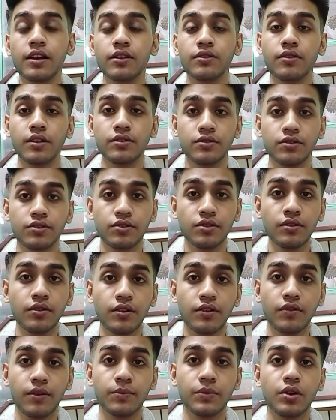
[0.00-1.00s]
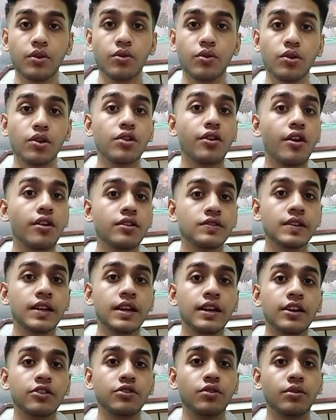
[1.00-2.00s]
transition from the old laws
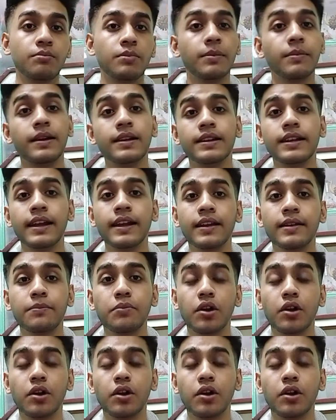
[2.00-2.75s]
to implementing